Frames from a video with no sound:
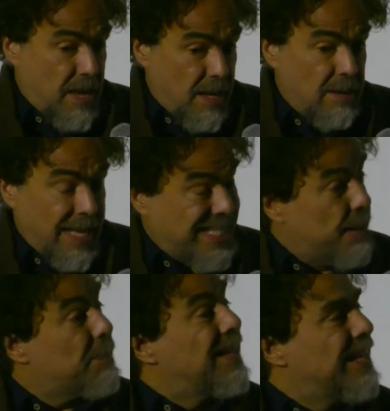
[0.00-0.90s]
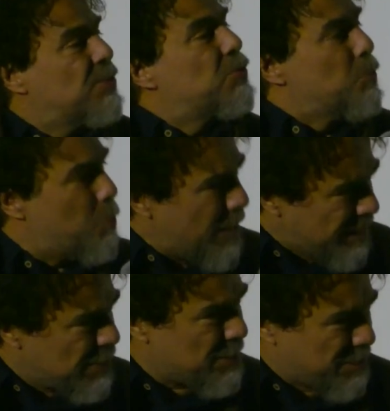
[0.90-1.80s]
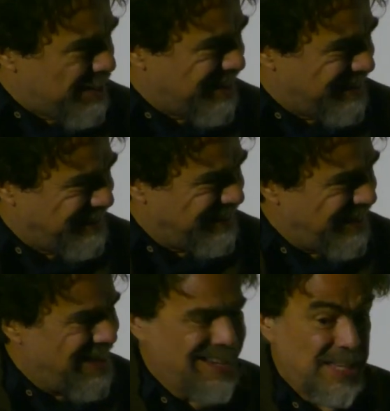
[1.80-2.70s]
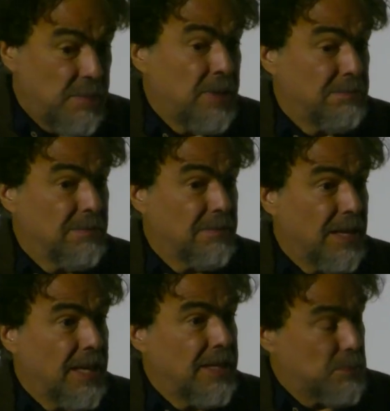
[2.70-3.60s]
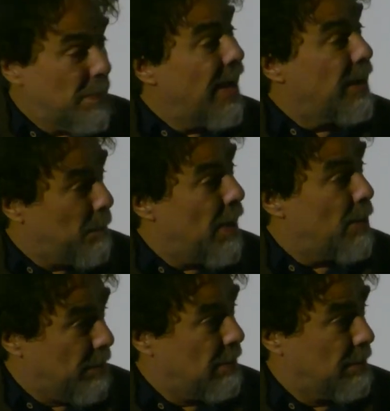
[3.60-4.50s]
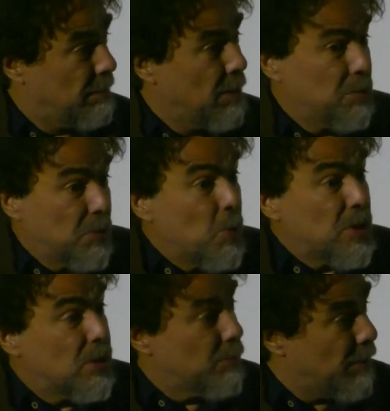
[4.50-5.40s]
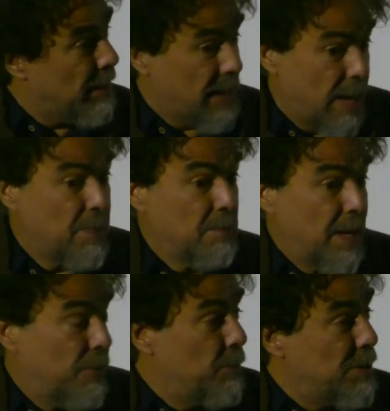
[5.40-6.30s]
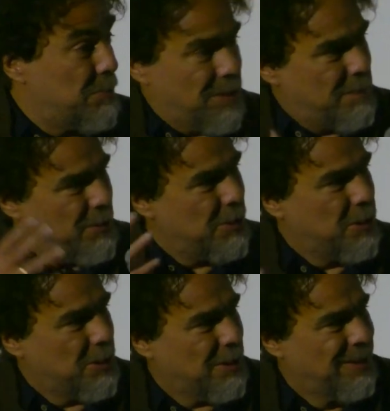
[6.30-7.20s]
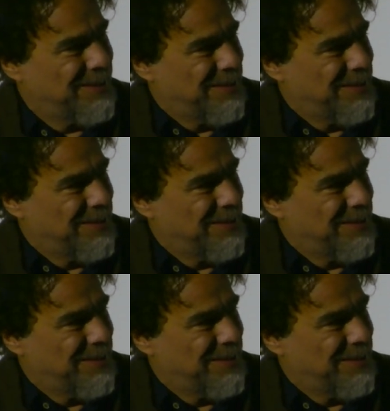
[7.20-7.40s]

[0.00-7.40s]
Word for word: and accepting surrender and even smile about it, because there was something that happened by a reason. I'm not God,